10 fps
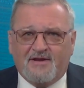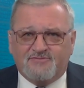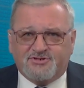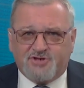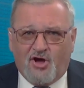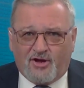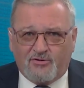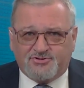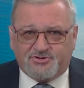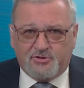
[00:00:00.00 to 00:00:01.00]
end of
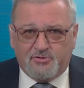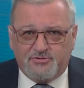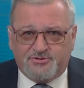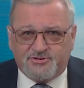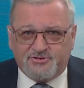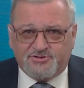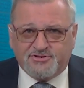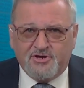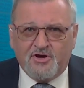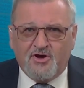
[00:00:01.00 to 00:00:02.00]
cycle
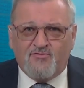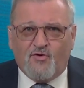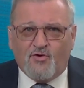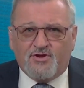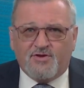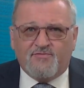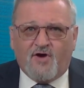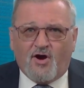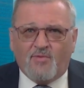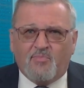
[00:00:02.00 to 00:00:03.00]
solutions mm. for the
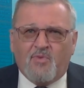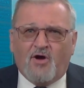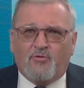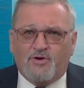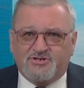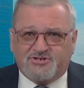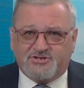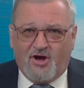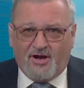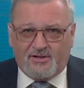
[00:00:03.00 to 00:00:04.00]
environment by
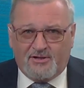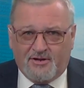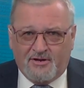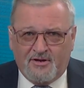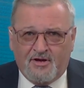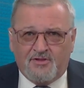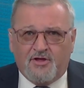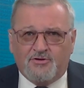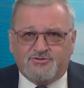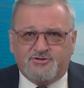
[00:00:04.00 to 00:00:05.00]
recycling
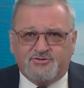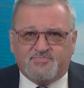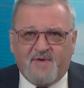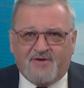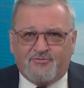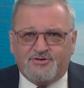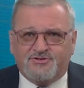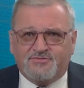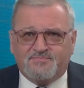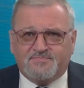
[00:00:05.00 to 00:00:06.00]
mm. those used
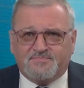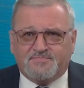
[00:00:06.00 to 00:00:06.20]
batteries.